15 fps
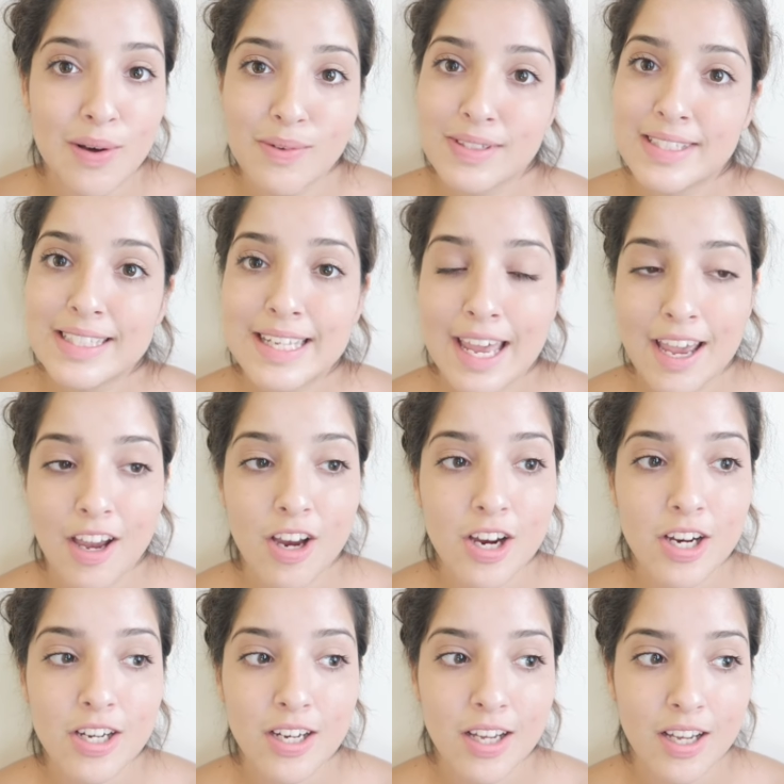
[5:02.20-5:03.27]
I was
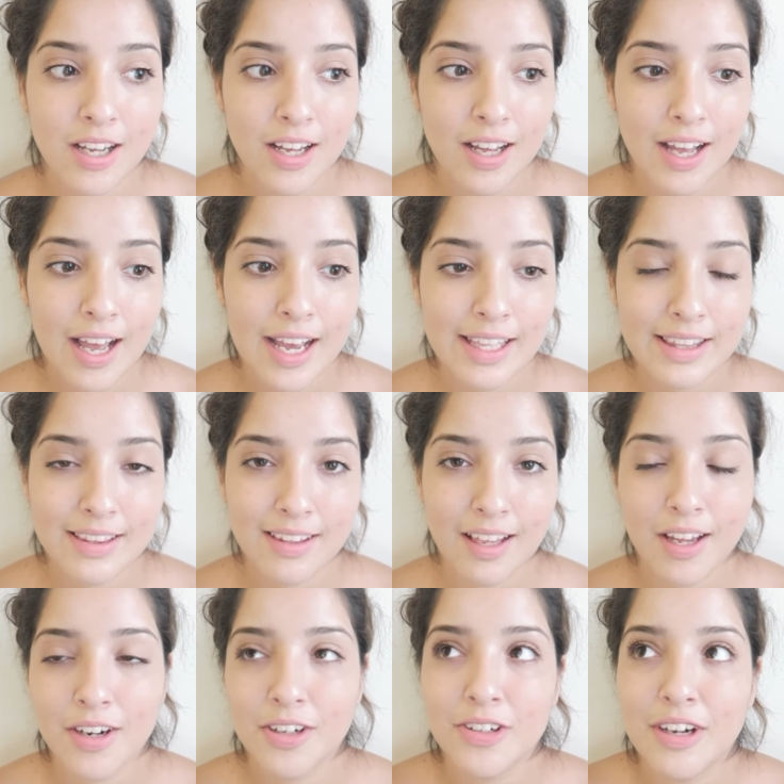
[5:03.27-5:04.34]
scared. I
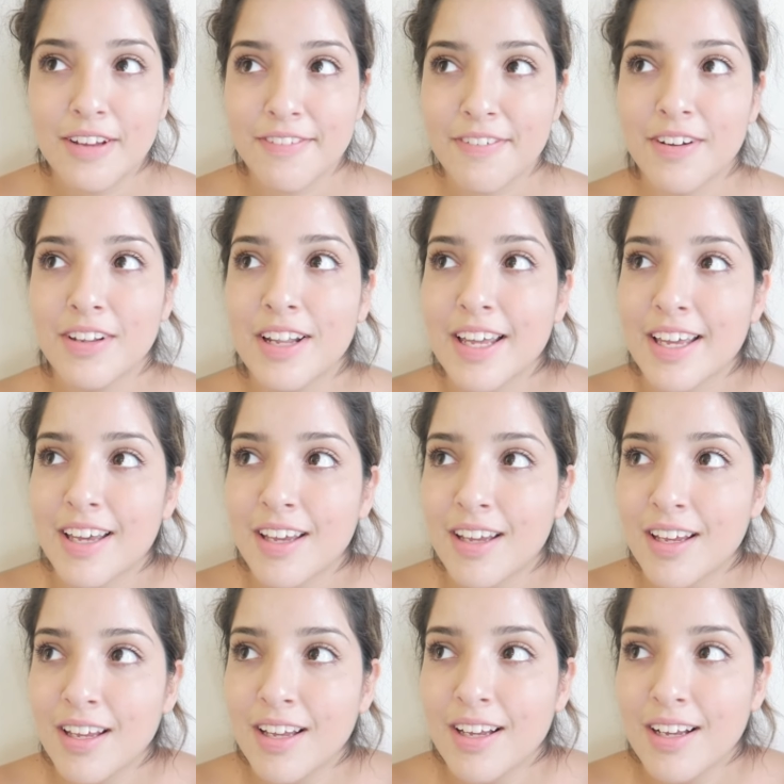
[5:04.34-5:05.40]
don't know, I felt like
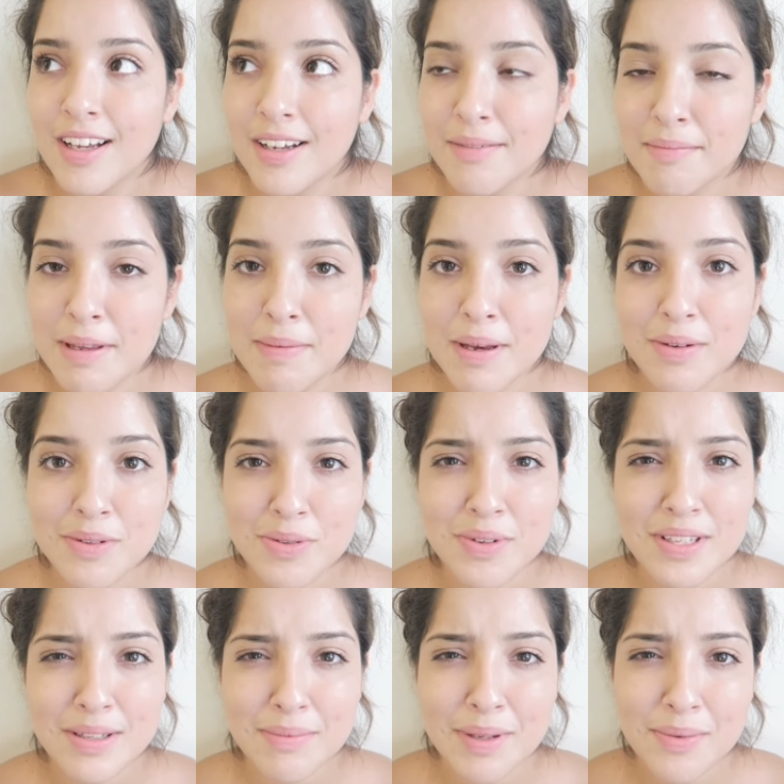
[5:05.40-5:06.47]
maybe I was
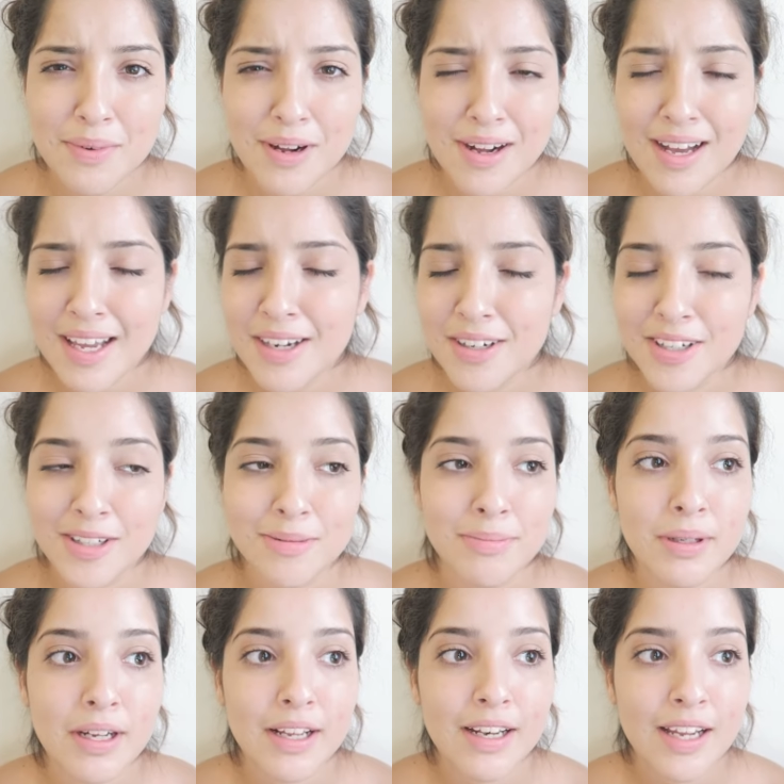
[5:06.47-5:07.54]
doing something wrong, I don't know,
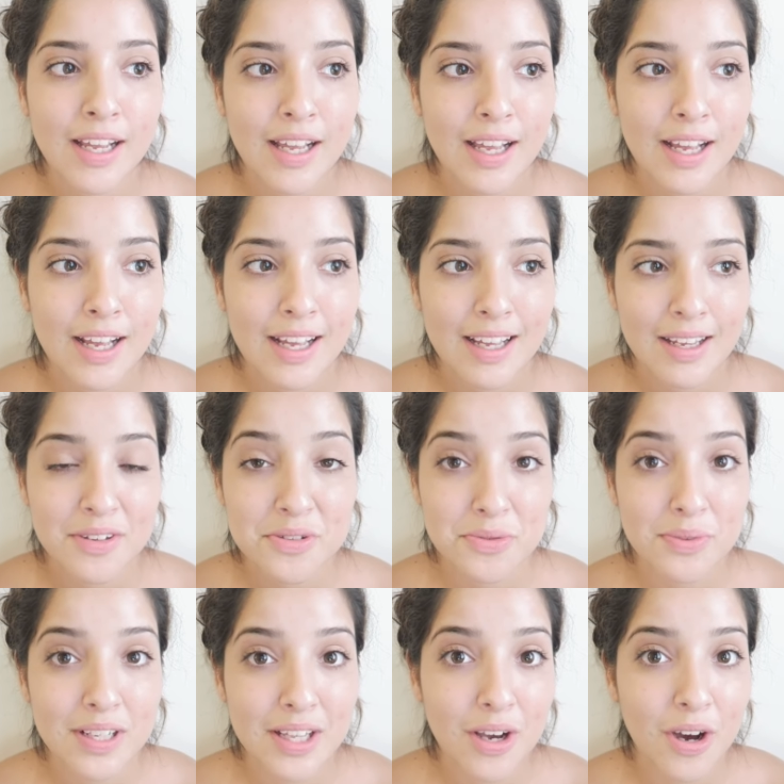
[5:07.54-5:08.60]
but it was
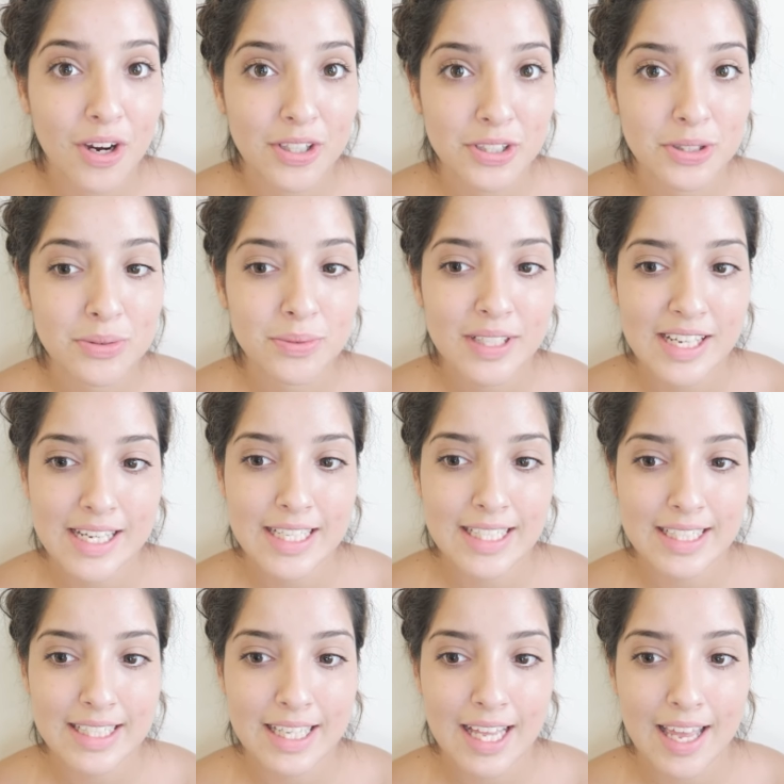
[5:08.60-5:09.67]
really hard 2 weeks.
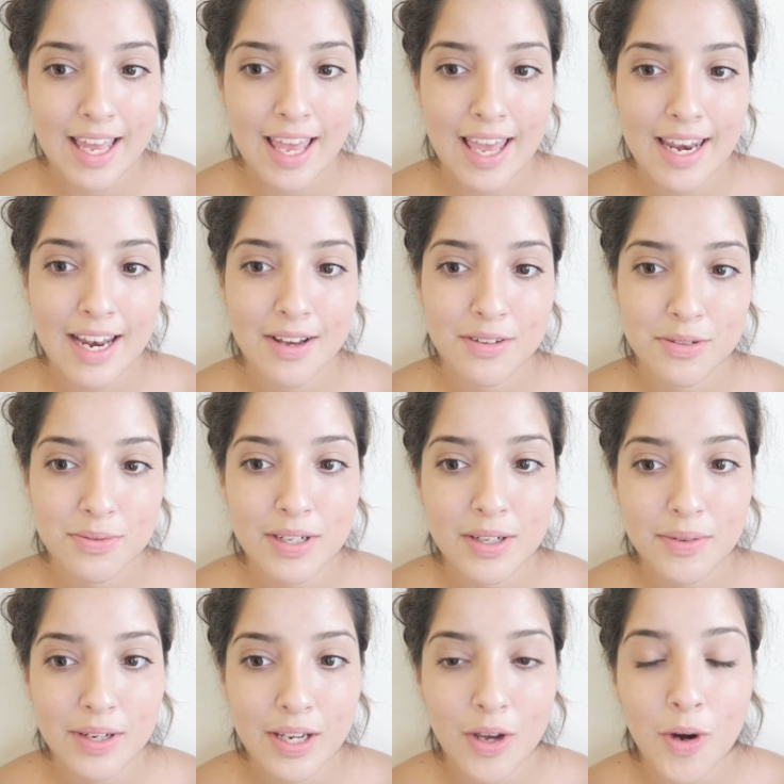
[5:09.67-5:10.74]
and I was really,
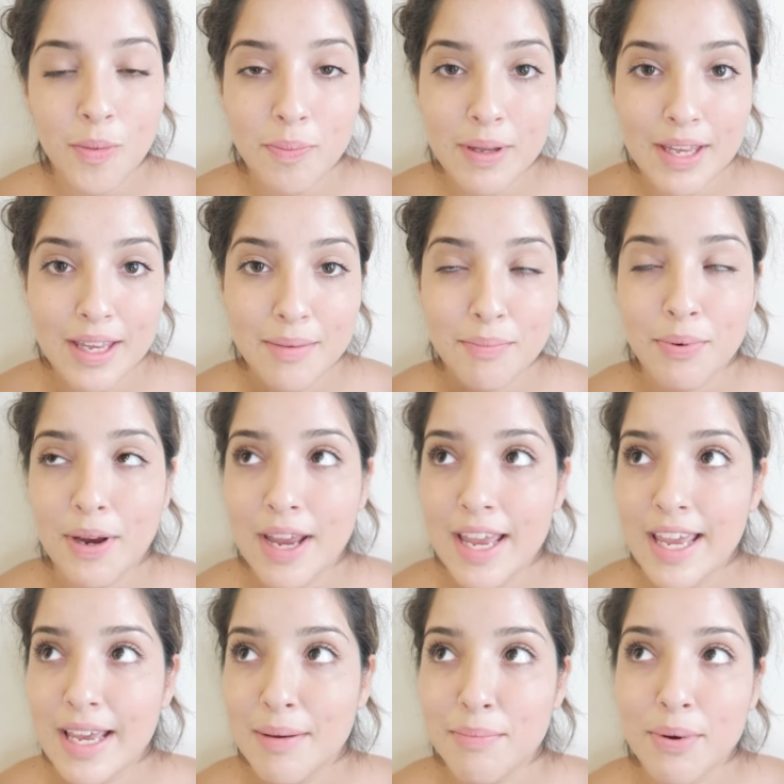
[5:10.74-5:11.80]
really hoping and
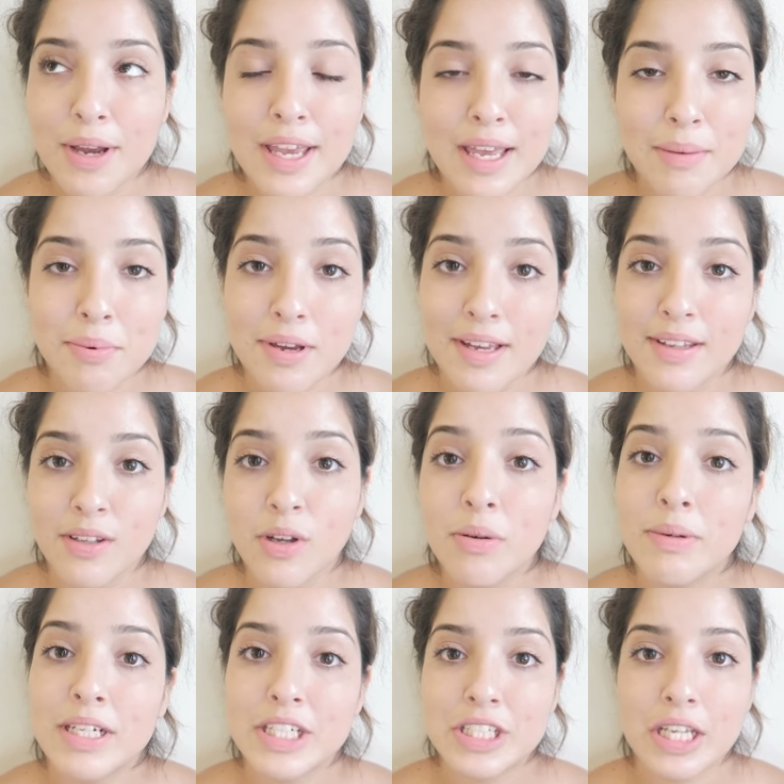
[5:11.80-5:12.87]
praying and praying and praying
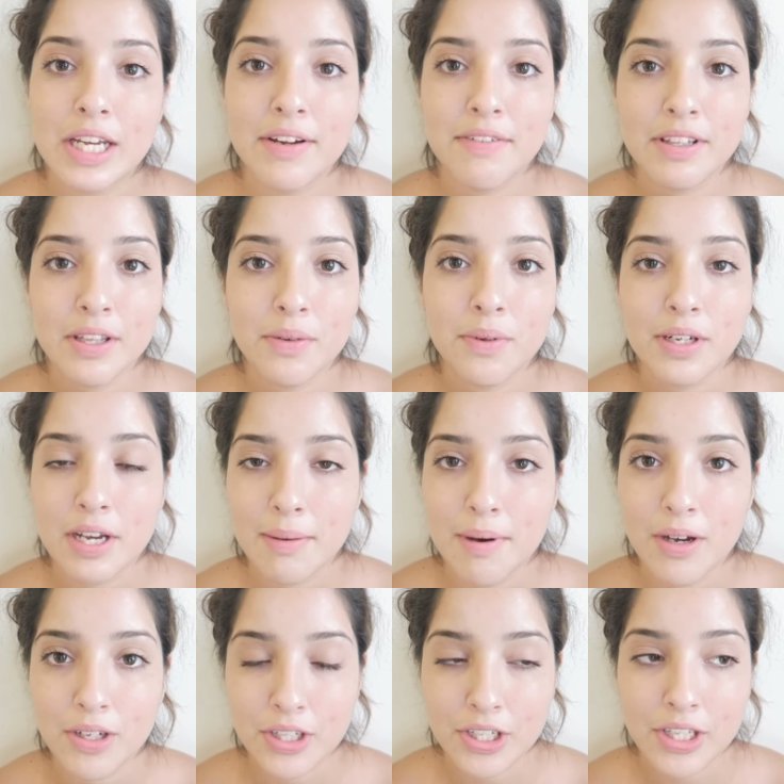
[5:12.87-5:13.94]
so much that everything would come
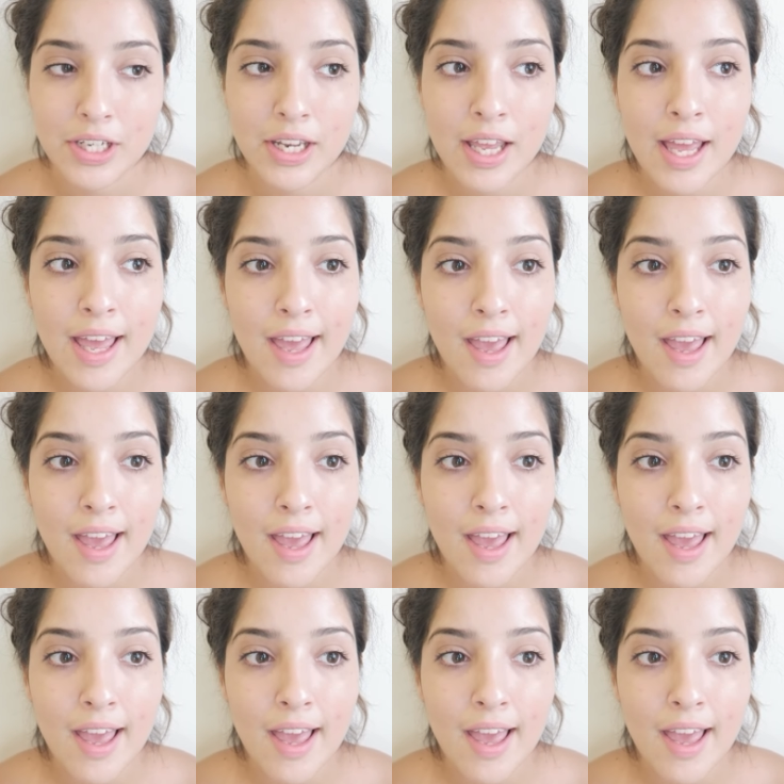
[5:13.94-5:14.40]
out good.